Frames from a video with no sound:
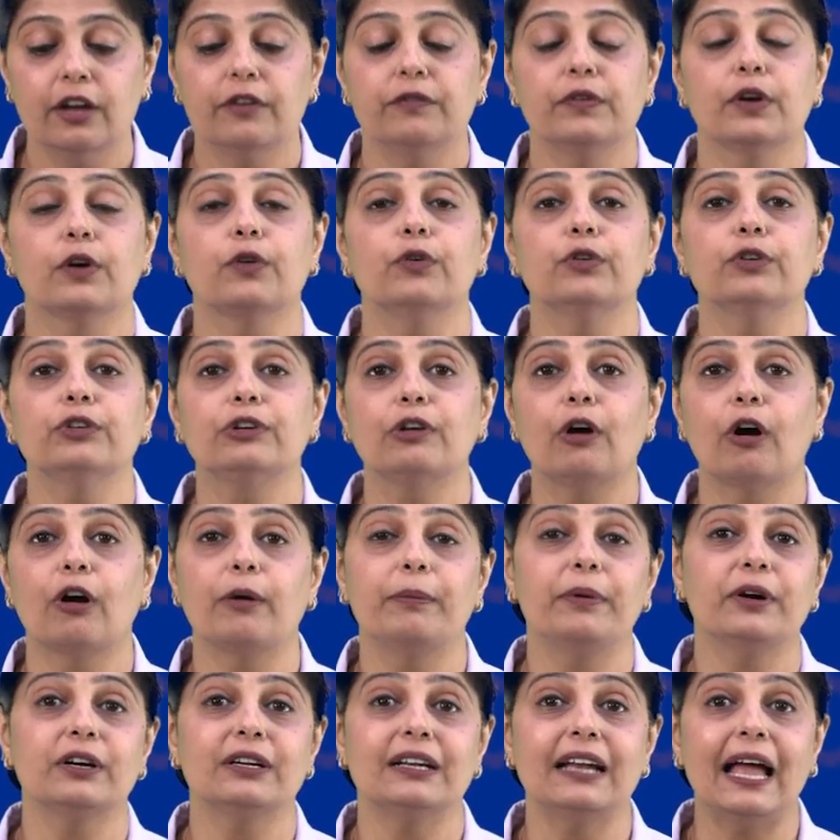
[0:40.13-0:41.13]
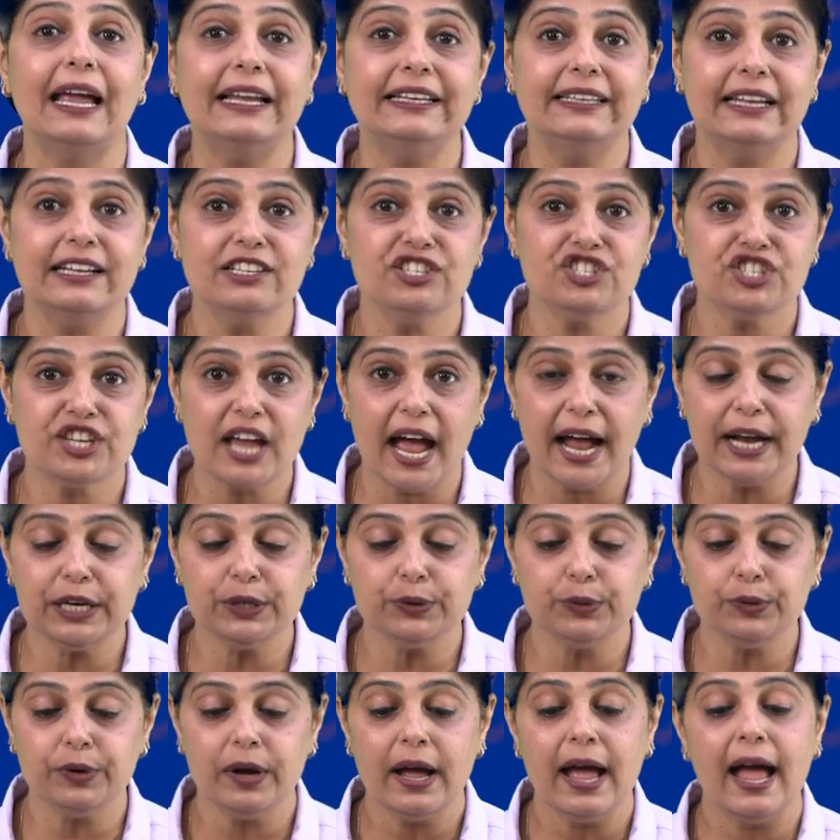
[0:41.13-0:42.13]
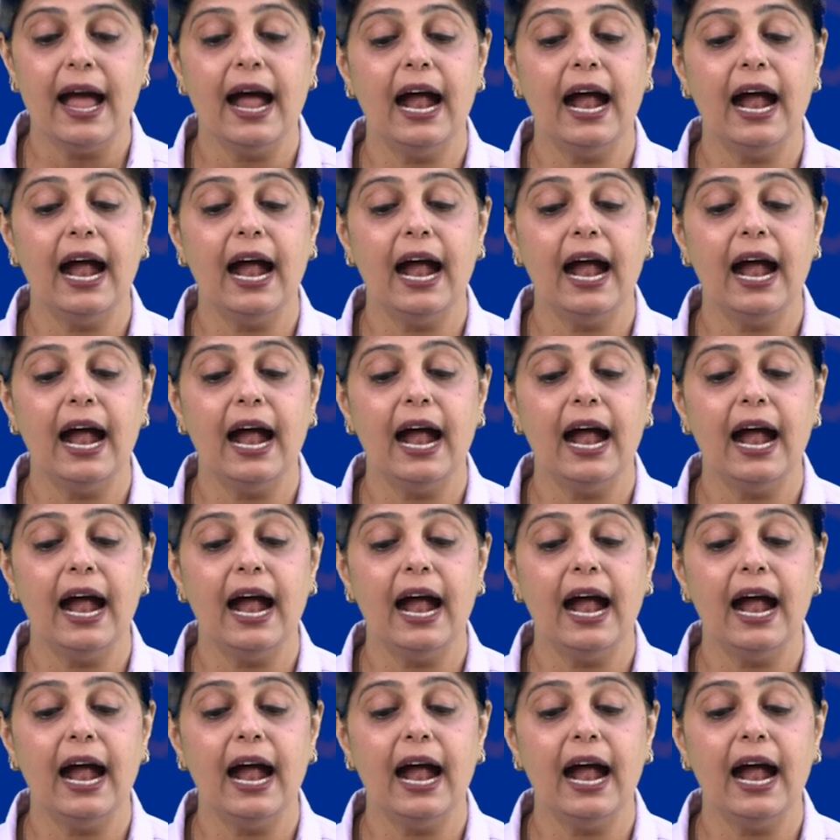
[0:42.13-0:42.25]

we are going to talk about light and shadow,